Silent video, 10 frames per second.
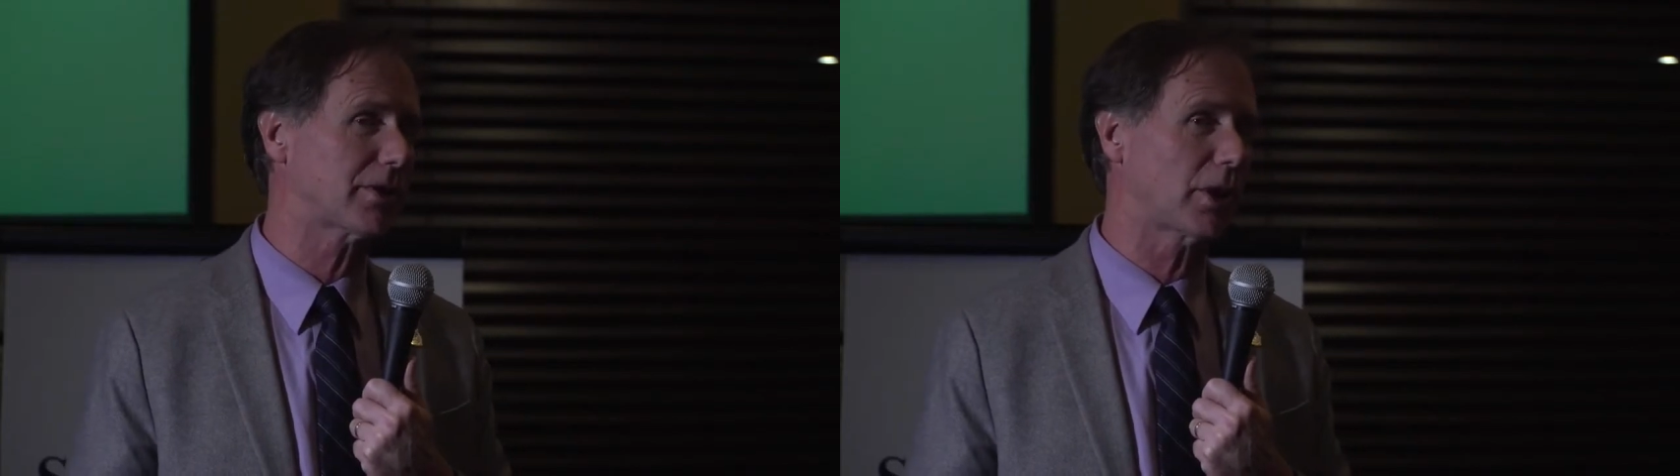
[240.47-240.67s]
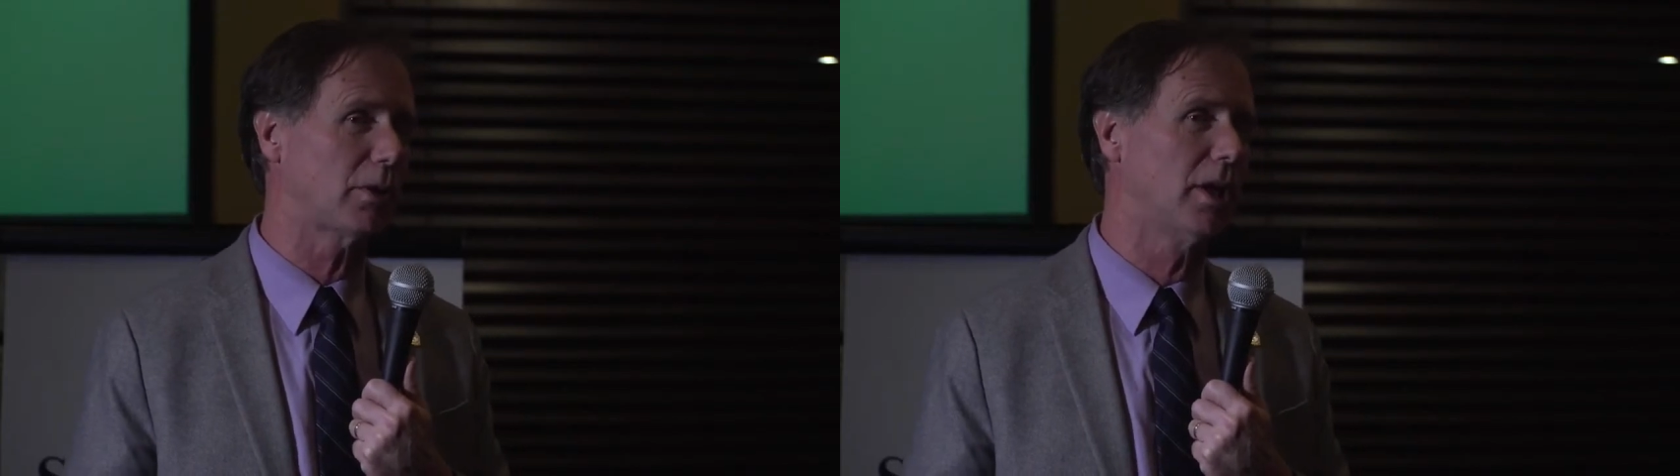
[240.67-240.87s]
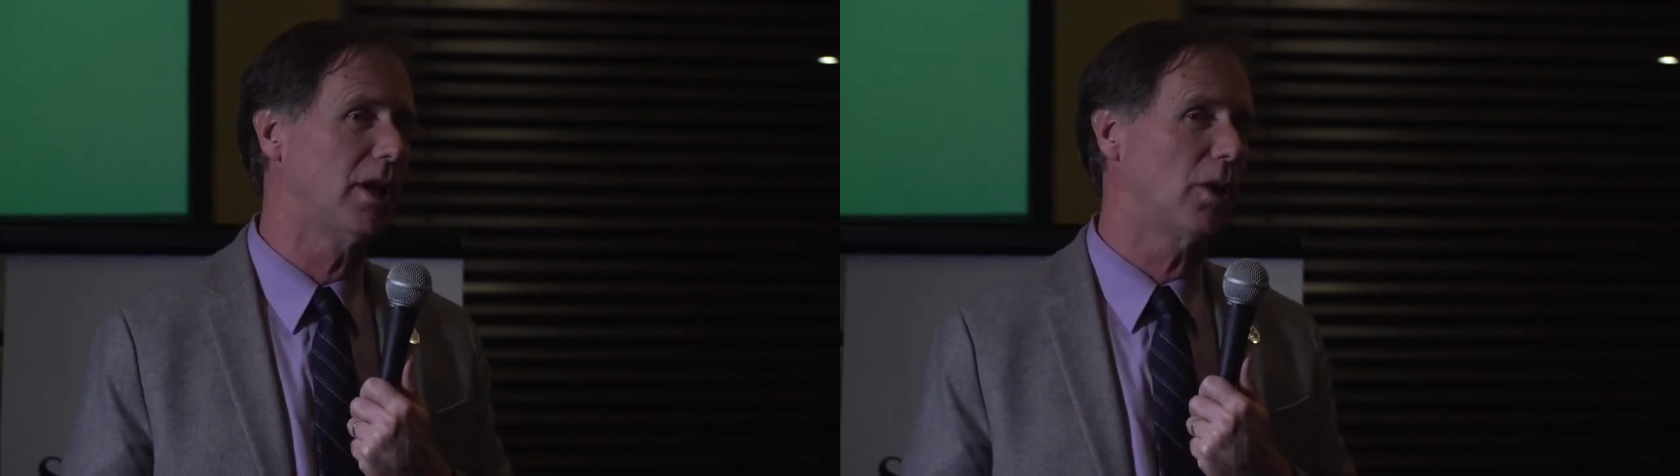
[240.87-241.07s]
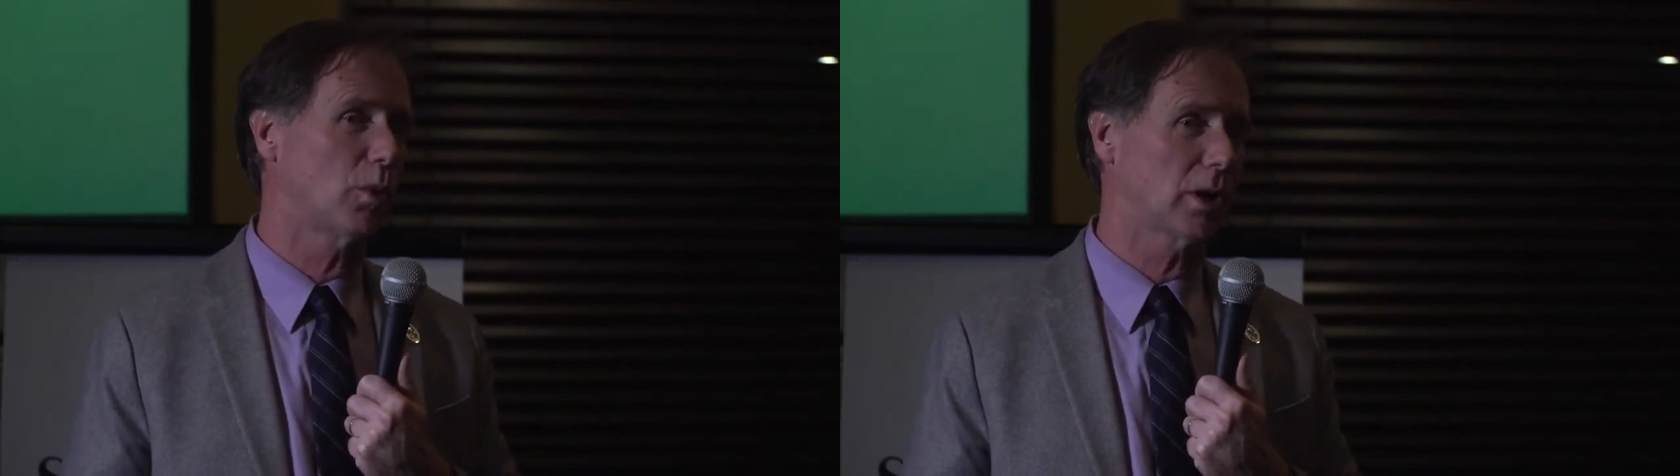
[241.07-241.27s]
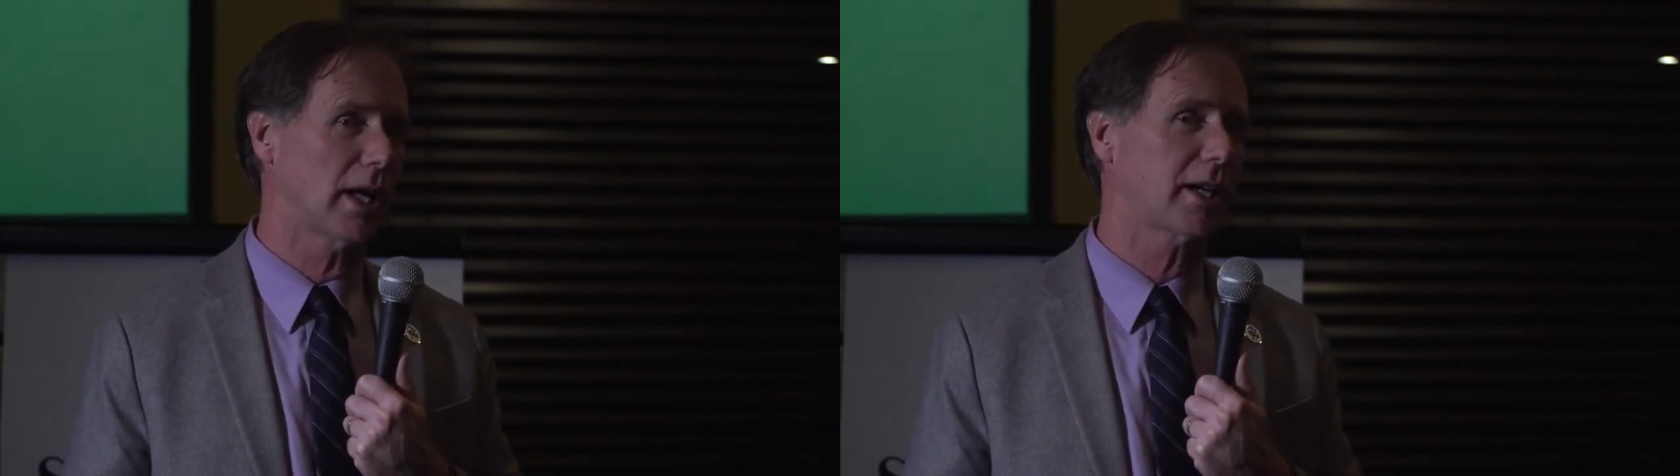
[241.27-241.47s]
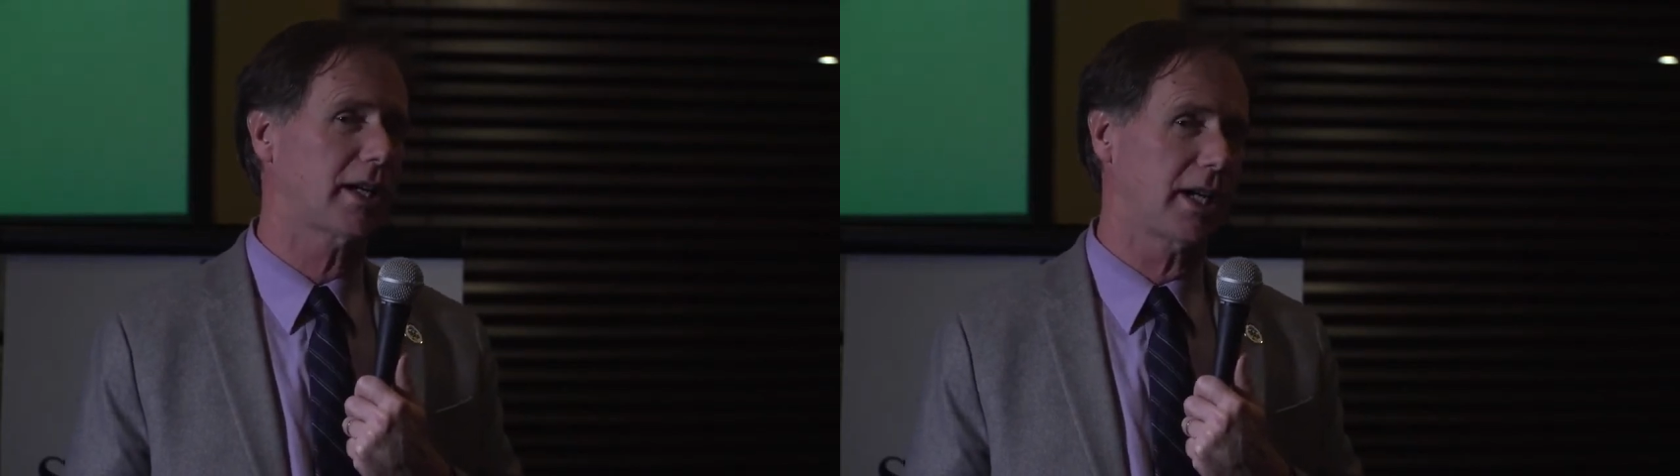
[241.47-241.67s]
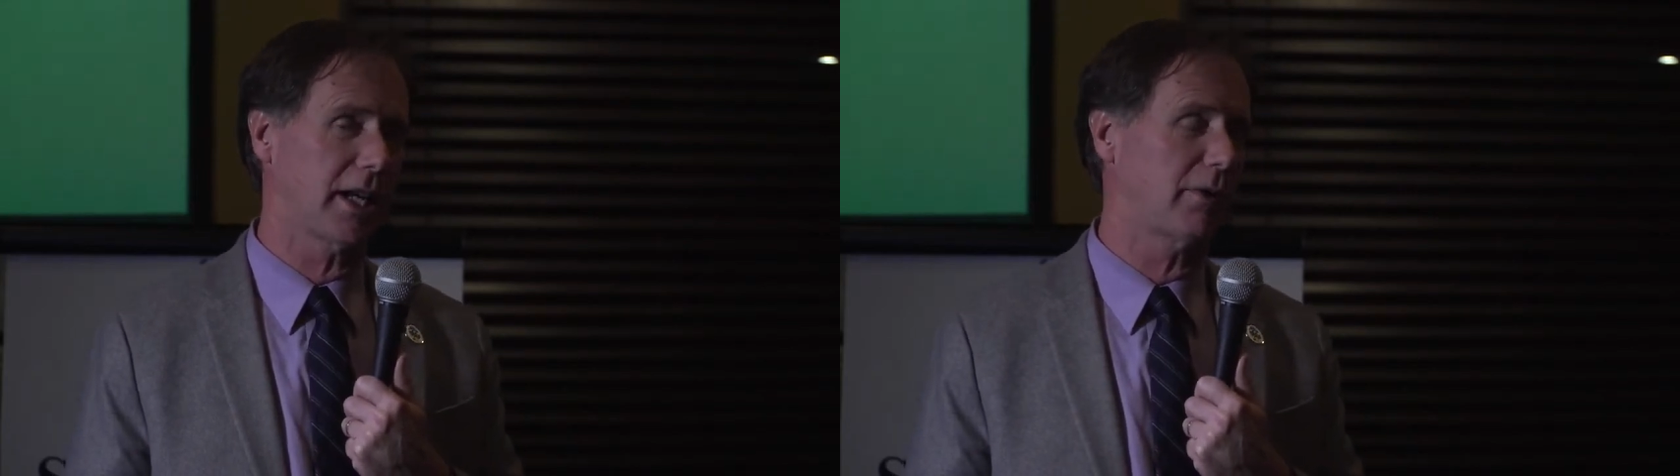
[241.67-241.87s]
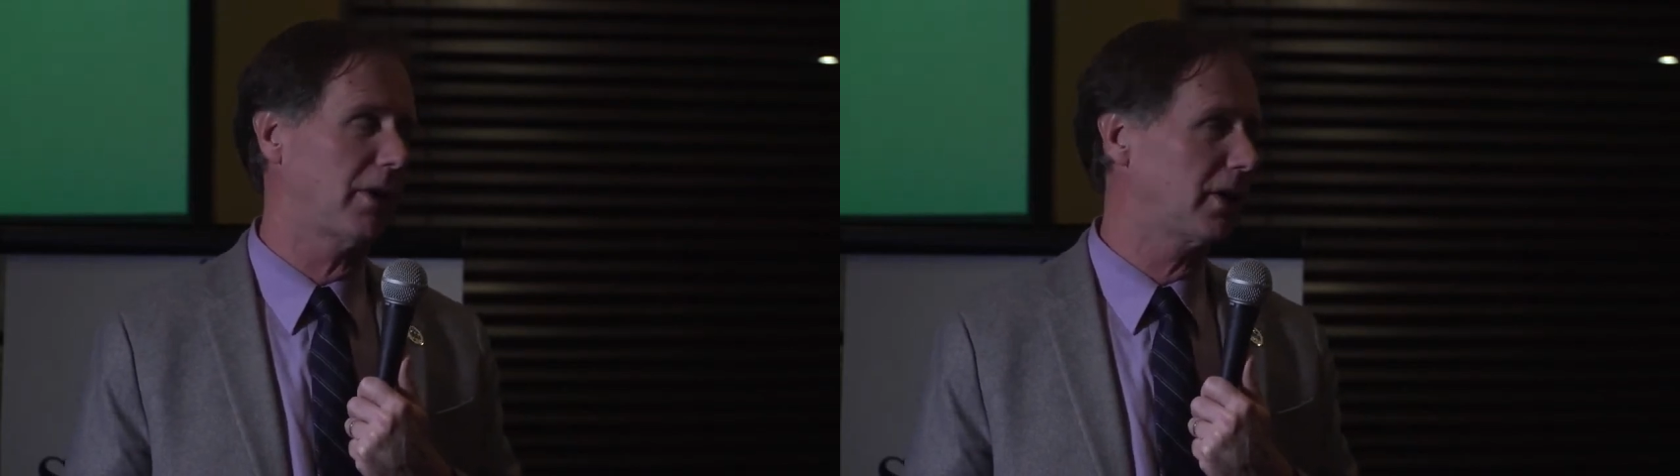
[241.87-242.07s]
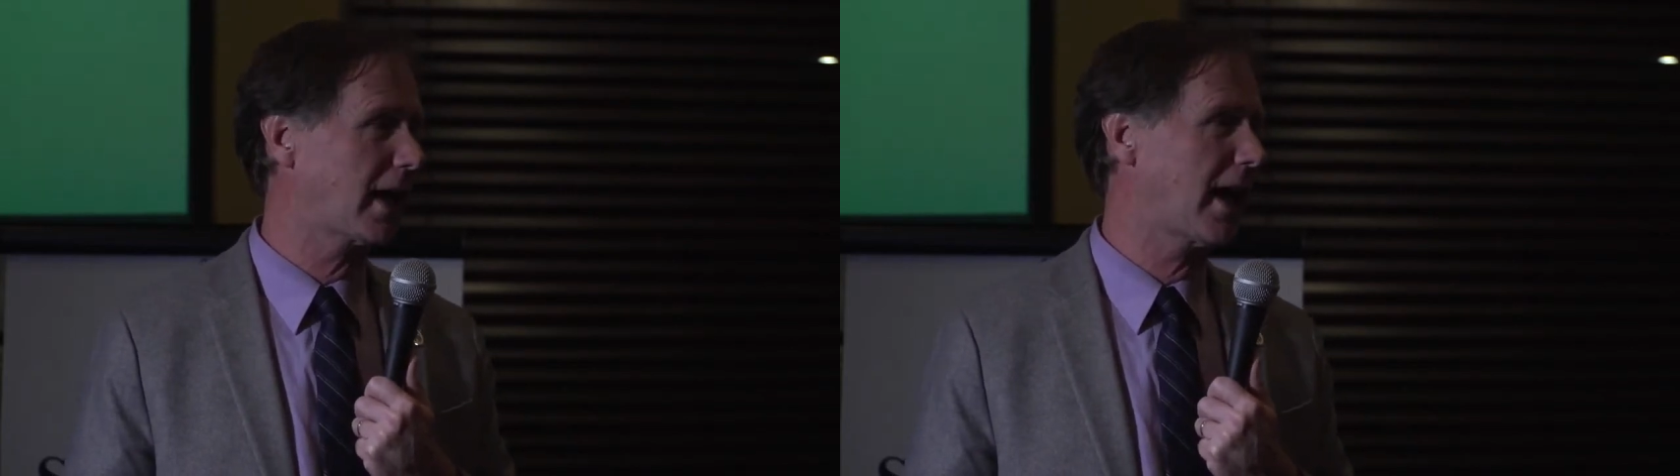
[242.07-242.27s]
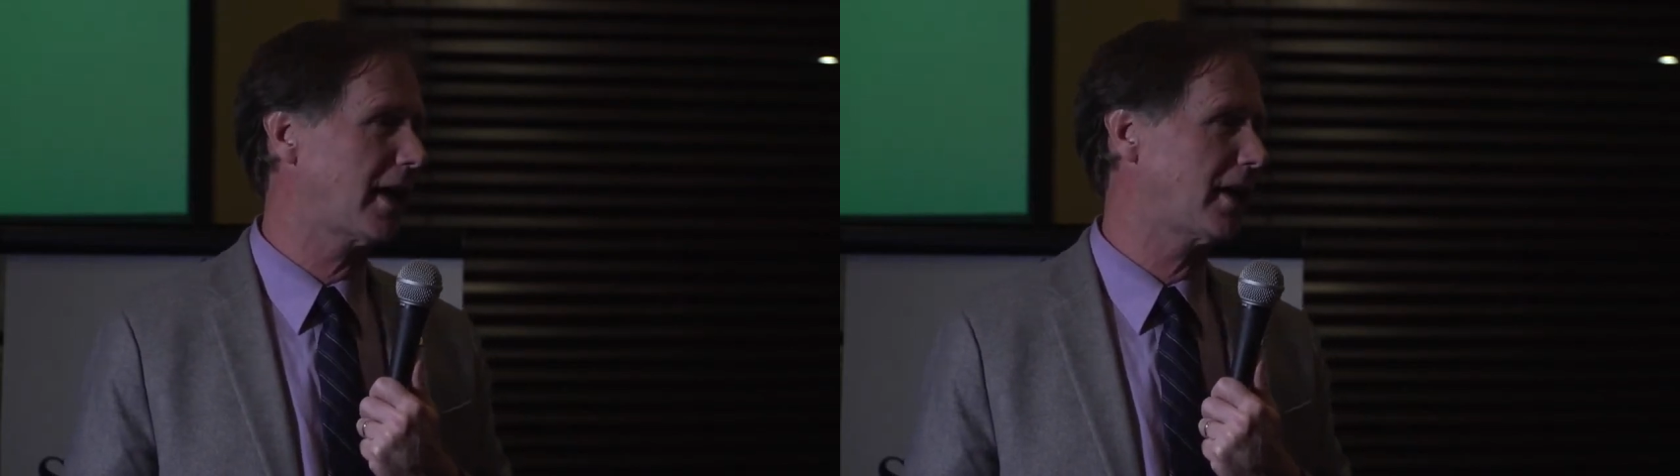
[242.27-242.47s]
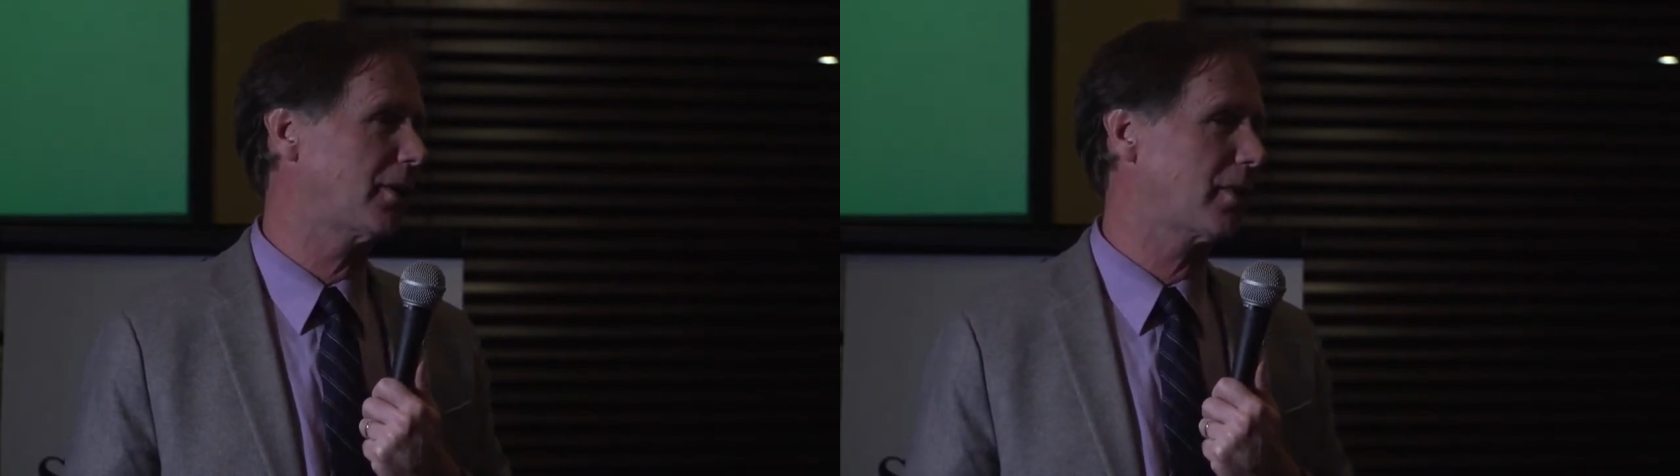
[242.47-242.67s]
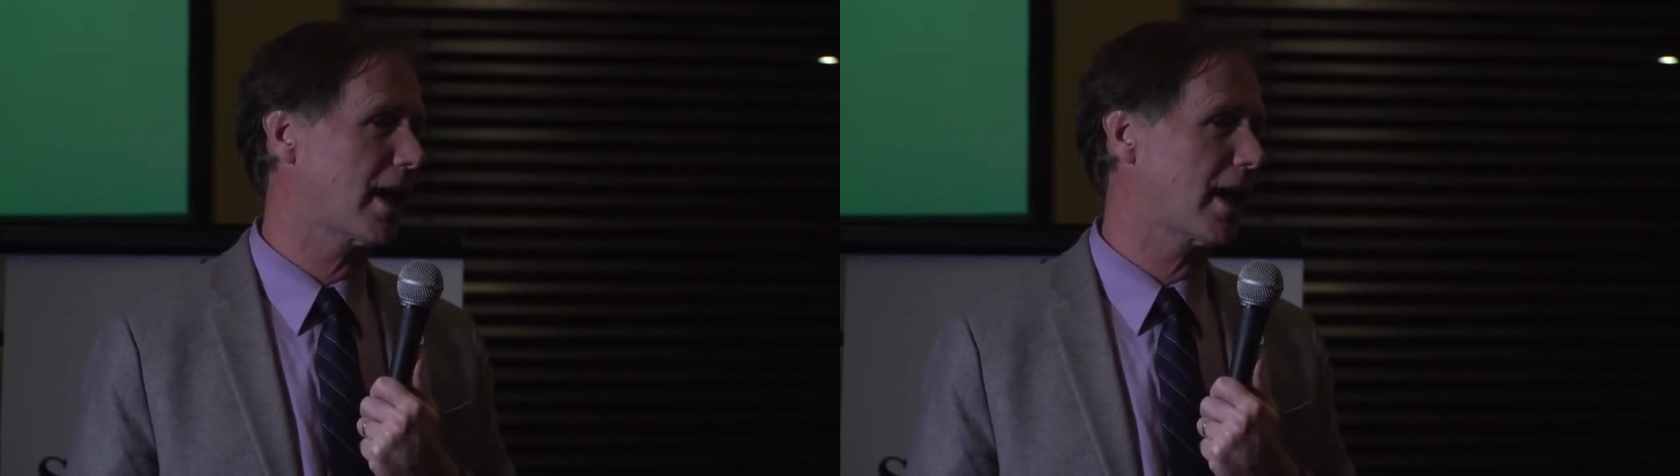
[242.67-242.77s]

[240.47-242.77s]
So we're lucky in Anne Arundel County that